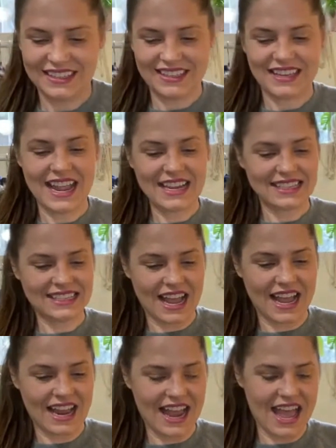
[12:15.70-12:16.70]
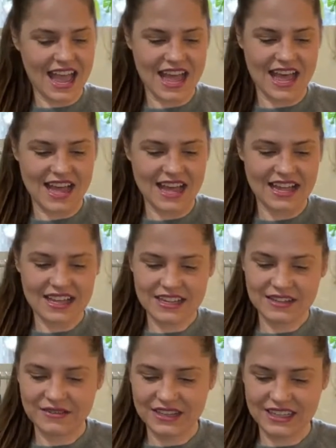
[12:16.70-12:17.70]
Next, I
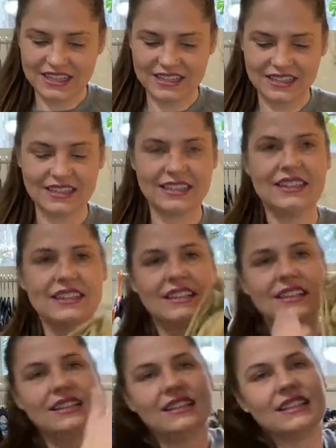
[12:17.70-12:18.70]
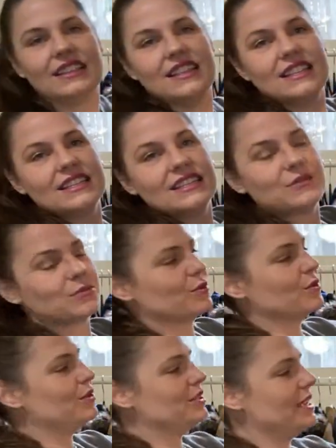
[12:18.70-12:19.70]
have this
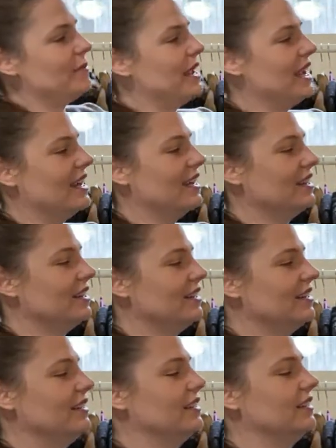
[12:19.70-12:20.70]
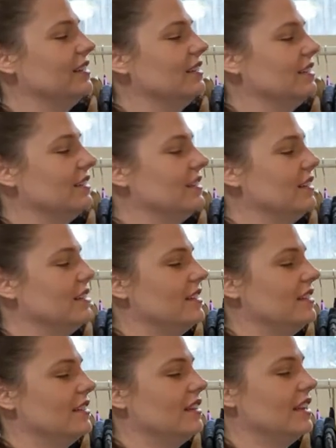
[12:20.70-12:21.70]
rolled up hair.
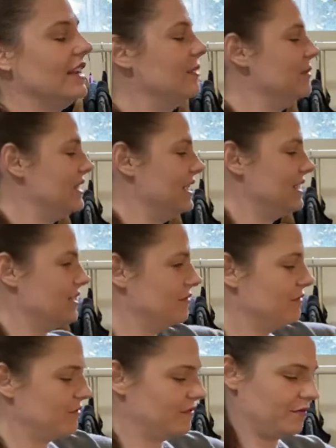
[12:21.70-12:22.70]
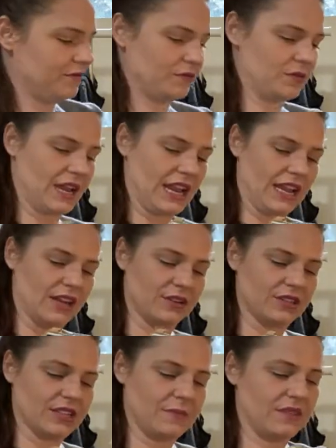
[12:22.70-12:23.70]
And I am seeing some fraying or
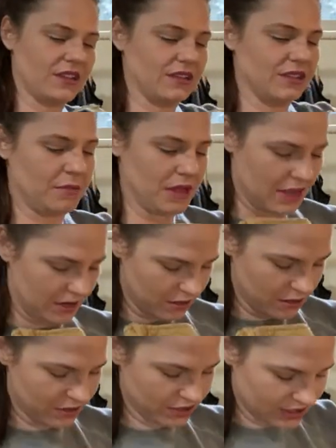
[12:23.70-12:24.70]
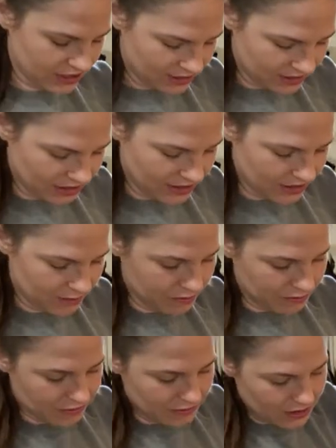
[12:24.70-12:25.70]
something on the back. Oh, it just looks like the,
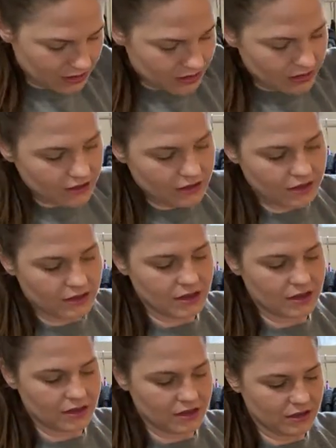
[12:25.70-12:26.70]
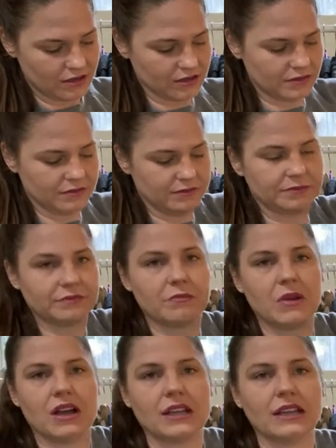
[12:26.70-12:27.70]
the
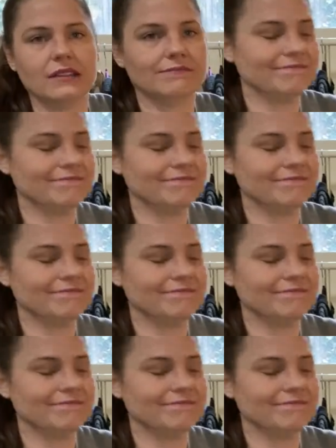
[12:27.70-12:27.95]
pocket.